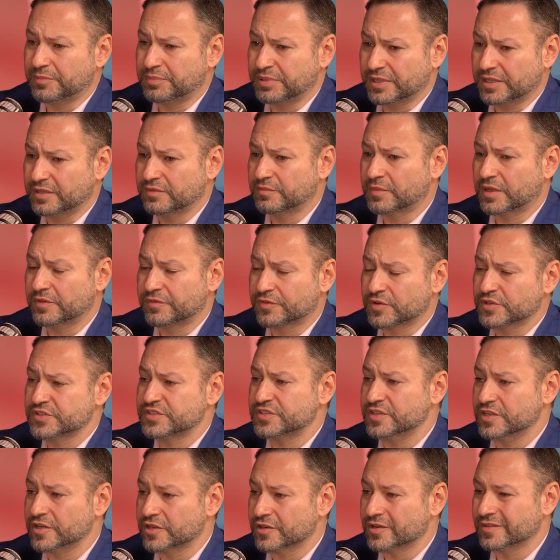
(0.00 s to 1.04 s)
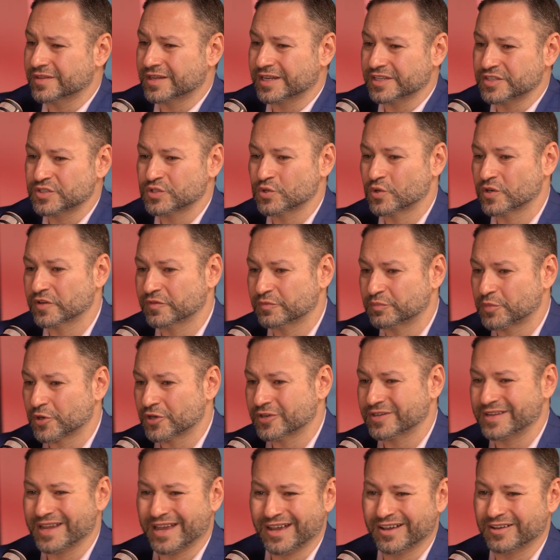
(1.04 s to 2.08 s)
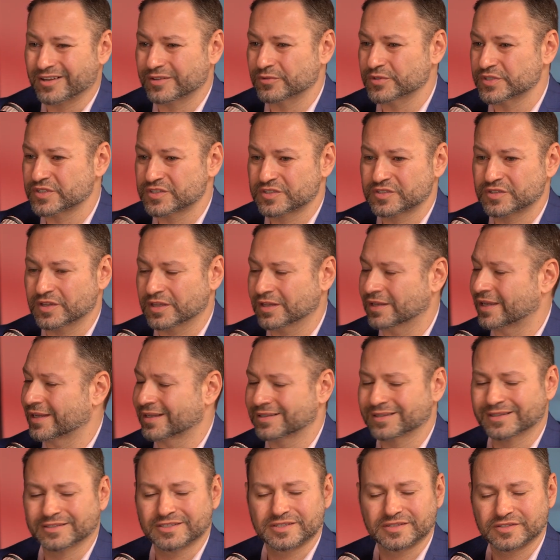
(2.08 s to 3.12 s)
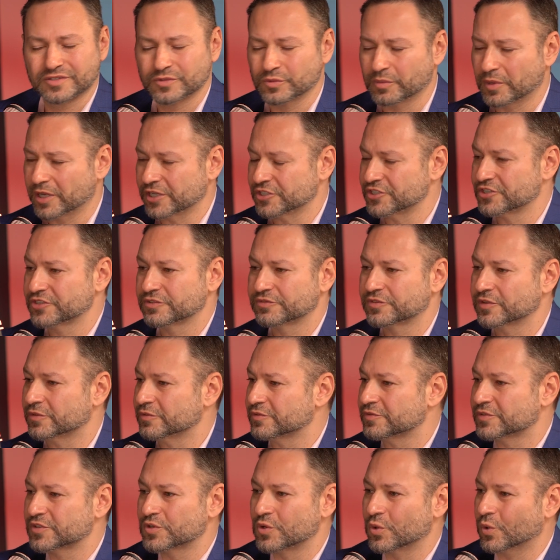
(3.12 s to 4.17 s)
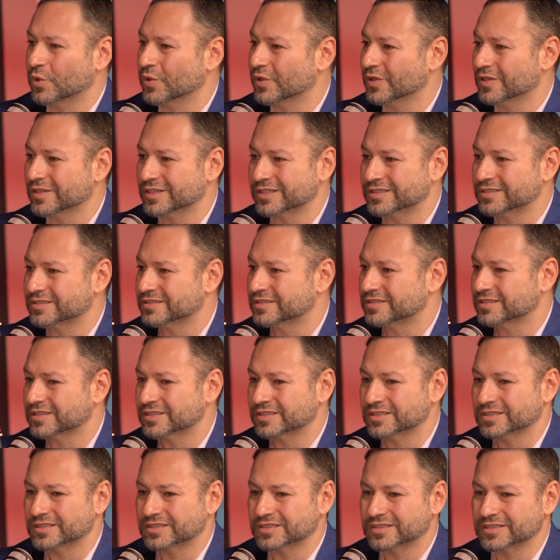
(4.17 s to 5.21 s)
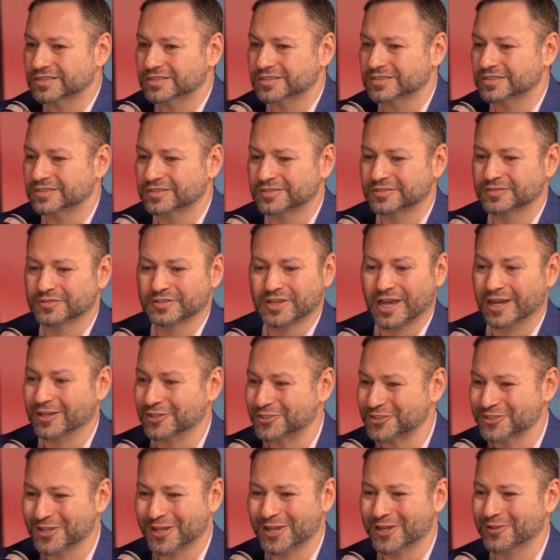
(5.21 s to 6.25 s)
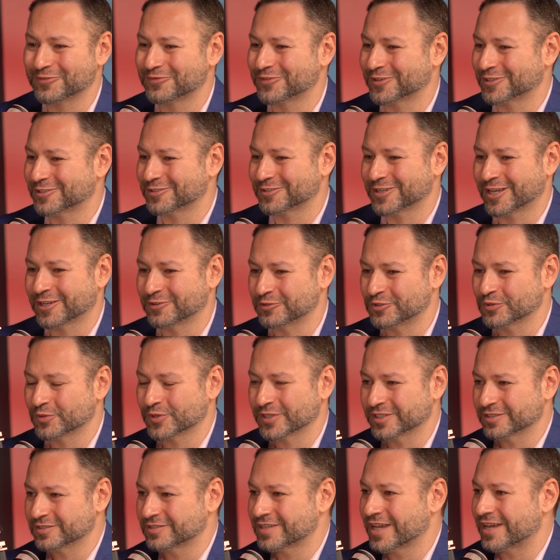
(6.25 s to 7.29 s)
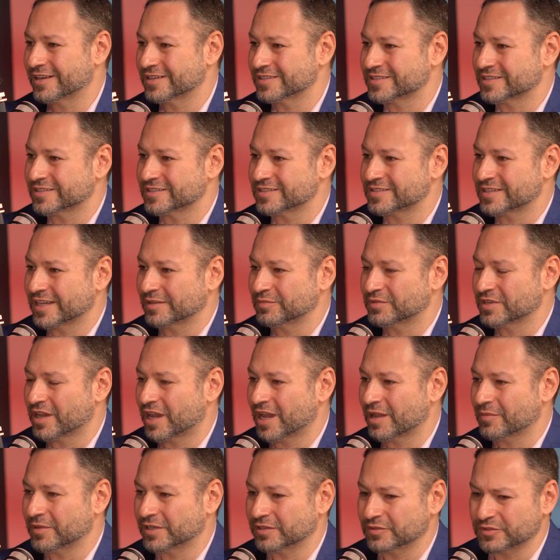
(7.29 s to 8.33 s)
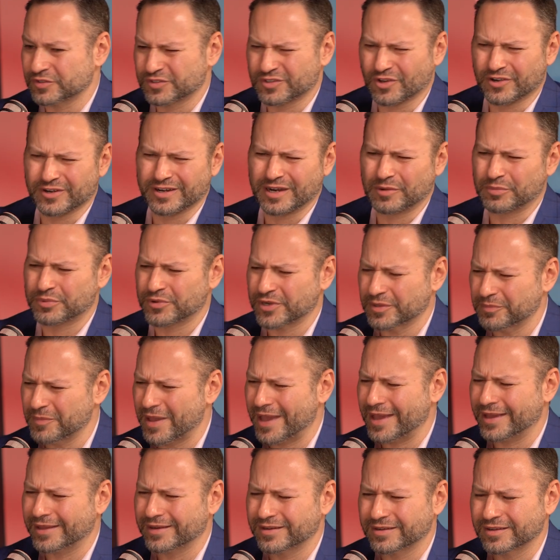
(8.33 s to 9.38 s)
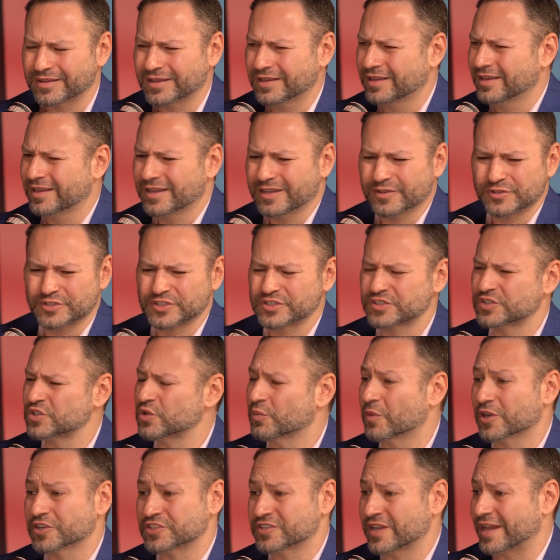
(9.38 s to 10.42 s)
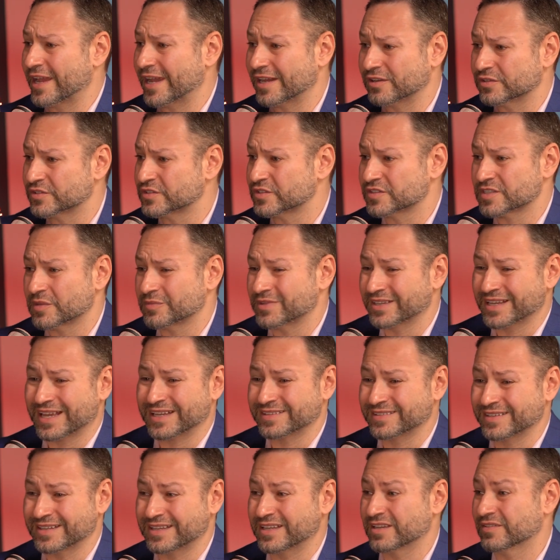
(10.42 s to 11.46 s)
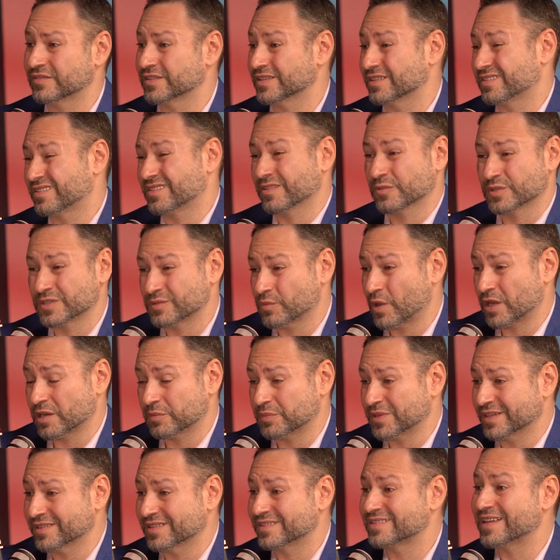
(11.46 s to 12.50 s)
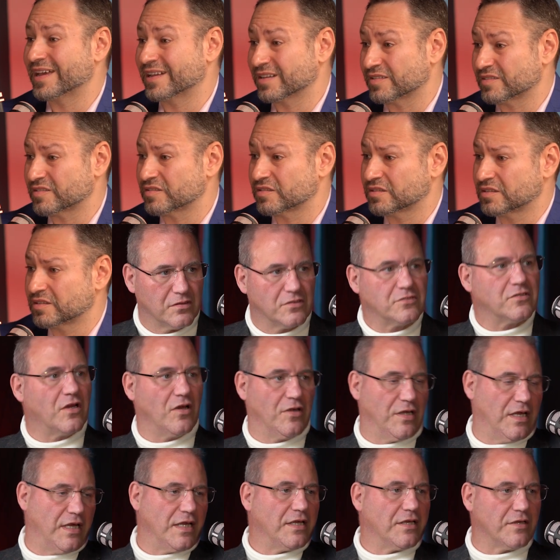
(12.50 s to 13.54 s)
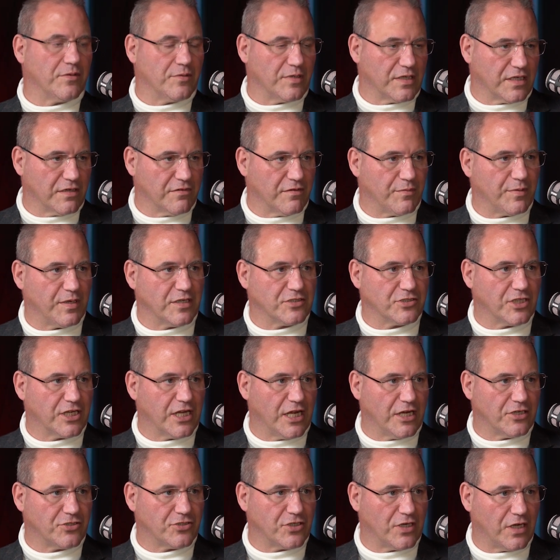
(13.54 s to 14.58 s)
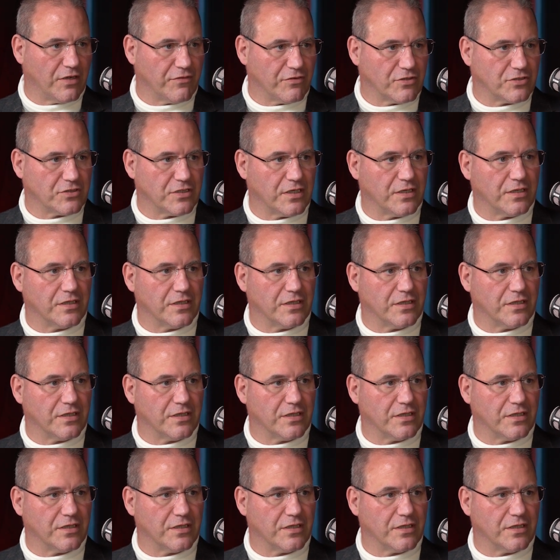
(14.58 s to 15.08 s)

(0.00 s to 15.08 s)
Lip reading: I played my first year, and then I sort of burnt out. It was it's too much for school and college life and doing tennis at the same time. And it started out pre-med, and it was just too much to handle, so something had to give, and it wound up being the tennis. So, yeah, you don't want to give up your education, obviously.